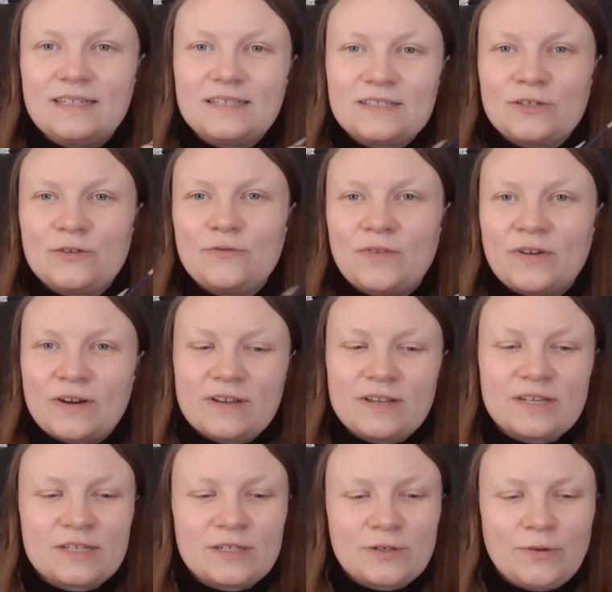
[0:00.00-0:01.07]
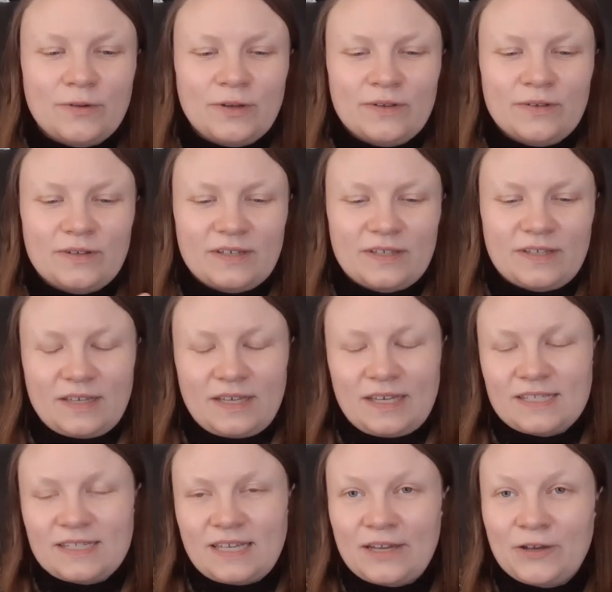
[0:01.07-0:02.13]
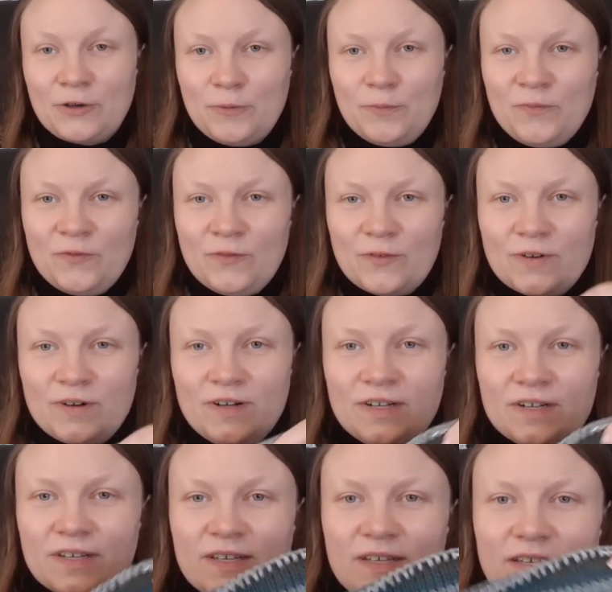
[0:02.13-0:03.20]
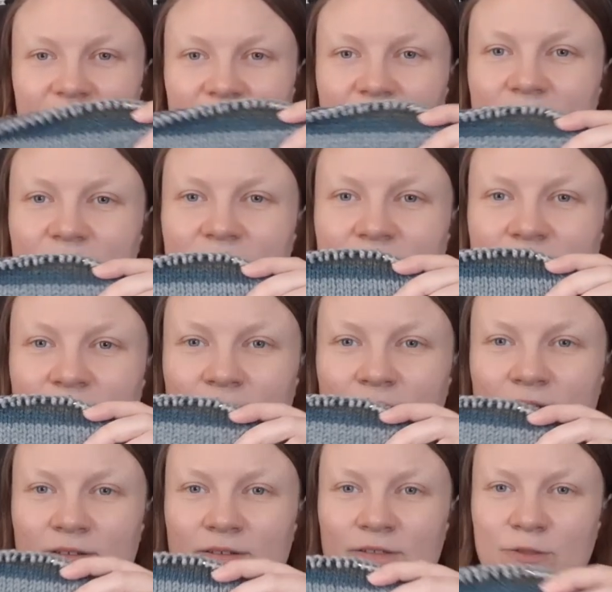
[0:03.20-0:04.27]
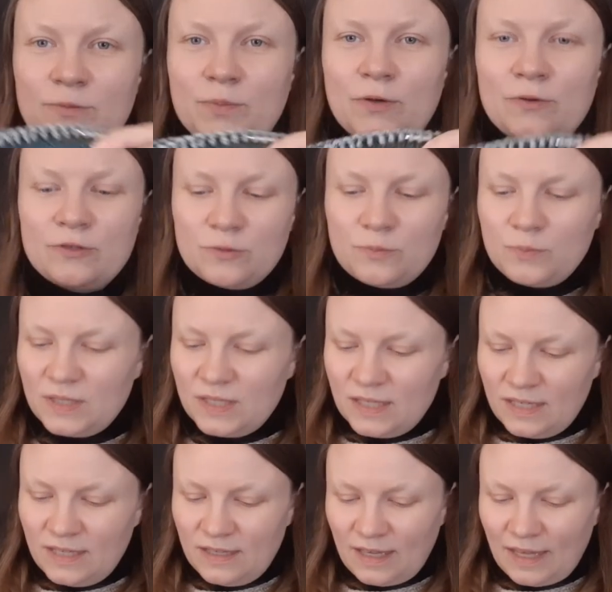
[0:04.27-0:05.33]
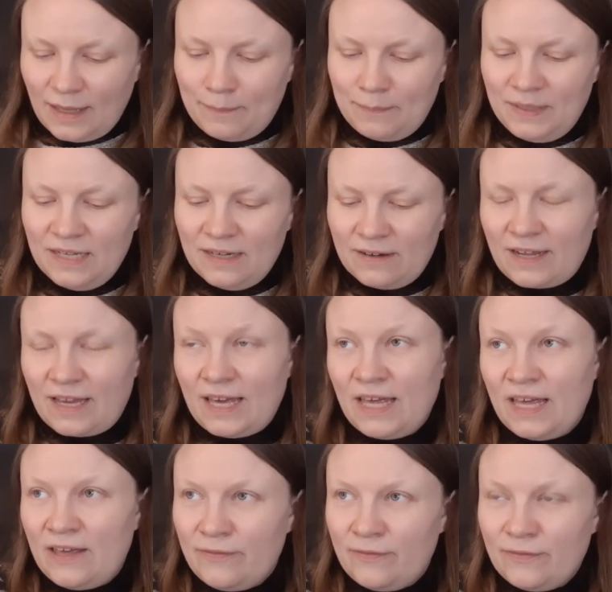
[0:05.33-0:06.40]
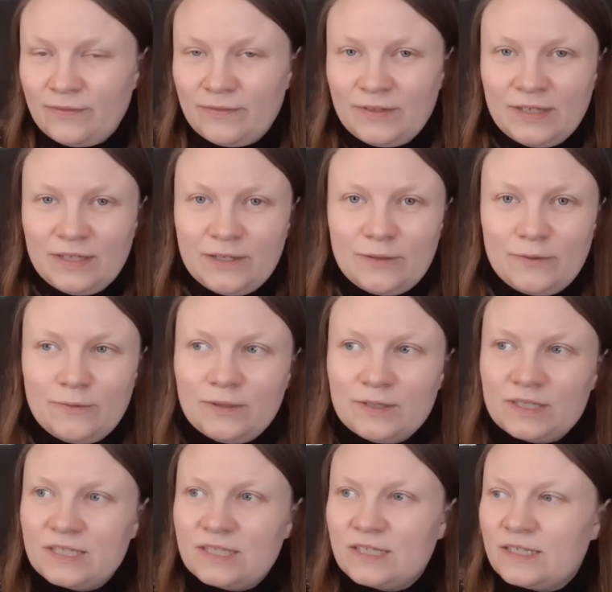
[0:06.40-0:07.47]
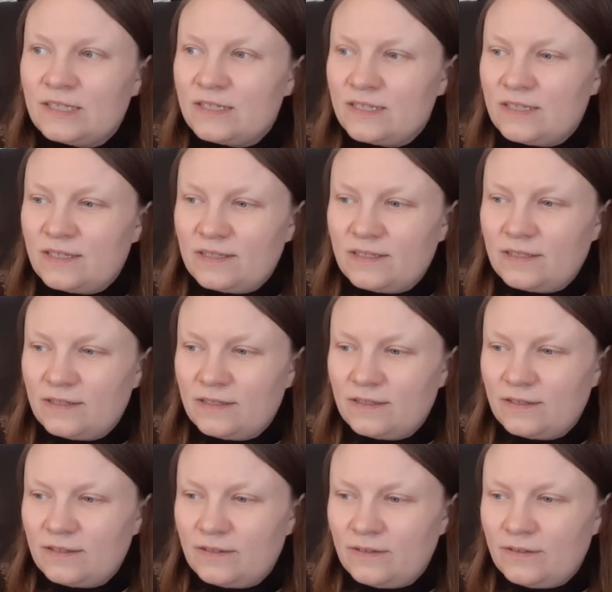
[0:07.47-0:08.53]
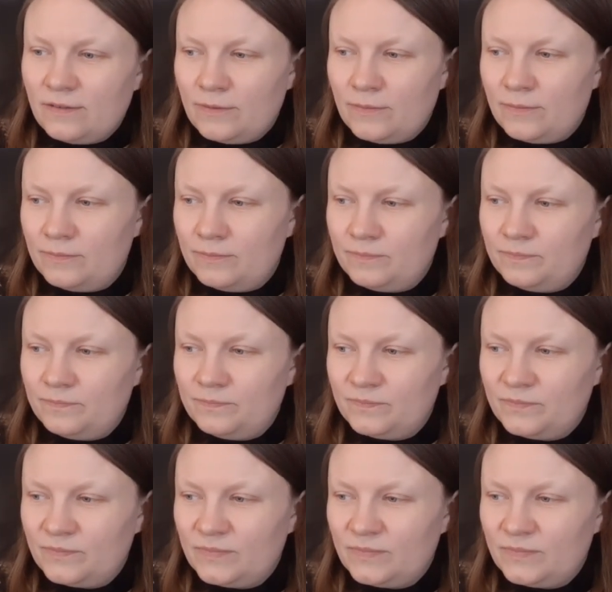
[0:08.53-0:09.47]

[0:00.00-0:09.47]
so far it's going as I hoped for. It is supposed to be 1.5 meters, which is 4